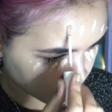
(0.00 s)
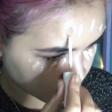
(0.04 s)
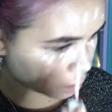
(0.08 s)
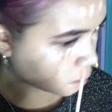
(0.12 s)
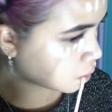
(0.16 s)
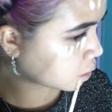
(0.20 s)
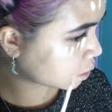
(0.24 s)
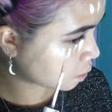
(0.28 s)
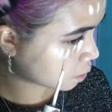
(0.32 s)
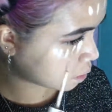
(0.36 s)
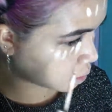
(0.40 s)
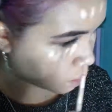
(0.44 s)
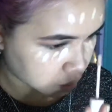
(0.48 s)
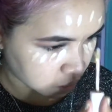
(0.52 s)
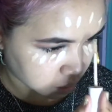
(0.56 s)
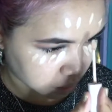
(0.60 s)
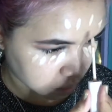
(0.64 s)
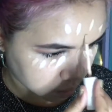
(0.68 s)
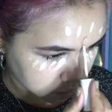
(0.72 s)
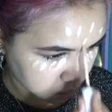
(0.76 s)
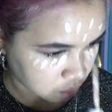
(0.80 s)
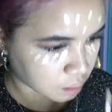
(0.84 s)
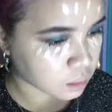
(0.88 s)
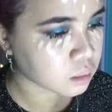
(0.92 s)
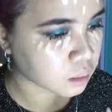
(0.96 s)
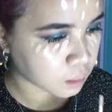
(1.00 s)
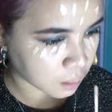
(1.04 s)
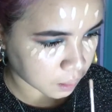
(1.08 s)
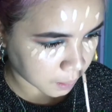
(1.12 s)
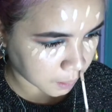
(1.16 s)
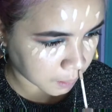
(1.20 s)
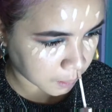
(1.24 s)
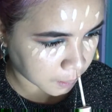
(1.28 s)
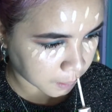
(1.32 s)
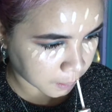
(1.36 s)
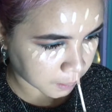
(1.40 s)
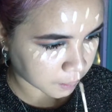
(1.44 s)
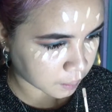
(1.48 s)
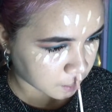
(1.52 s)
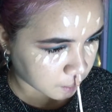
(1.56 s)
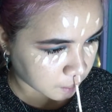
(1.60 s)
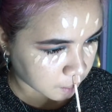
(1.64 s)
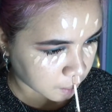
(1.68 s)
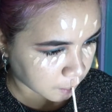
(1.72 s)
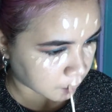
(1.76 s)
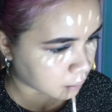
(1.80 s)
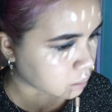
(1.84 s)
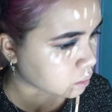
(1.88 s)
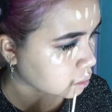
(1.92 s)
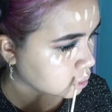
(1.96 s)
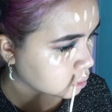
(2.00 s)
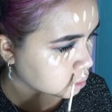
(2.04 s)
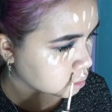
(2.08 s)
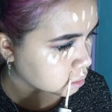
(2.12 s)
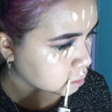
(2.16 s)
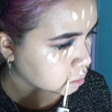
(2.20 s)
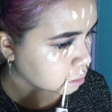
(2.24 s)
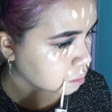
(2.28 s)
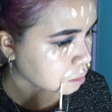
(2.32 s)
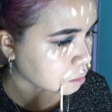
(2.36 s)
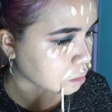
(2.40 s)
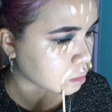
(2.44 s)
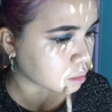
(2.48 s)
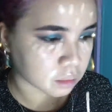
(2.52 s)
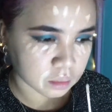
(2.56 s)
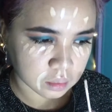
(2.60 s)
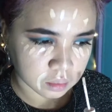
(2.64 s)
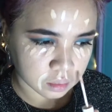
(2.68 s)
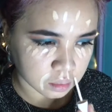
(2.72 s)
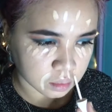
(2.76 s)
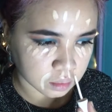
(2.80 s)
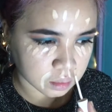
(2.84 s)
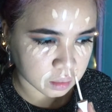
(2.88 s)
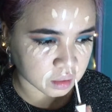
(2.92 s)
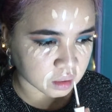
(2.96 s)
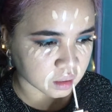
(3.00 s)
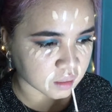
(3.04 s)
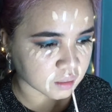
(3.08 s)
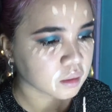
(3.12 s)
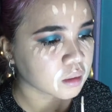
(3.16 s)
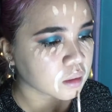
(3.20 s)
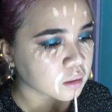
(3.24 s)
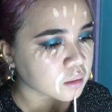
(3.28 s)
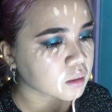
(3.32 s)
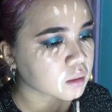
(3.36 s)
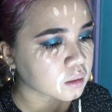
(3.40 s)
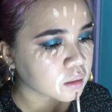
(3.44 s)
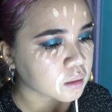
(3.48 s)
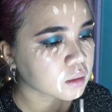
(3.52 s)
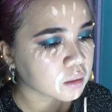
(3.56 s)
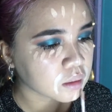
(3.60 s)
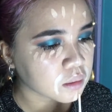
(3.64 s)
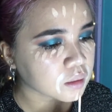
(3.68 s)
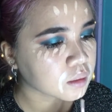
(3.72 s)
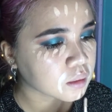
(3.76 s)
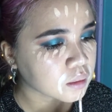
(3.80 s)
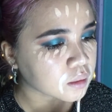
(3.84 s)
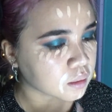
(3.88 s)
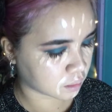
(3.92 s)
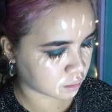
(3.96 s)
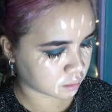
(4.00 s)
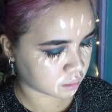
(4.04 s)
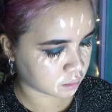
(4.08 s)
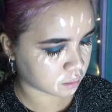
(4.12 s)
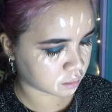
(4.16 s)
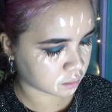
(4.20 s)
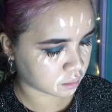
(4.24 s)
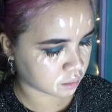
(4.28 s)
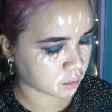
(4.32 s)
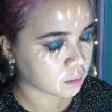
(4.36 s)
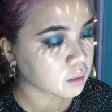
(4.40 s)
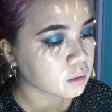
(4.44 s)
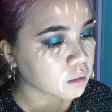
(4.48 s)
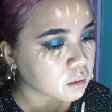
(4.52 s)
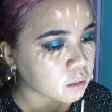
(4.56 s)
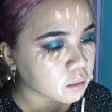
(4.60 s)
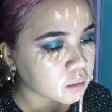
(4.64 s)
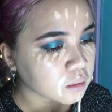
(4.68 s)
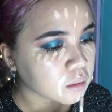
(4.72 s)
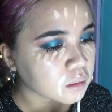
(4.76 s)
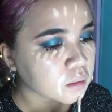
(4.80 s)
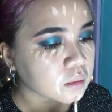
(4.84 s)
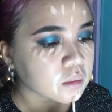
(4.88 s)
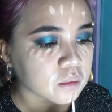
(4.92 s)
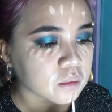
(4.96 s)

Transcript: this one um, it's actually you know uh,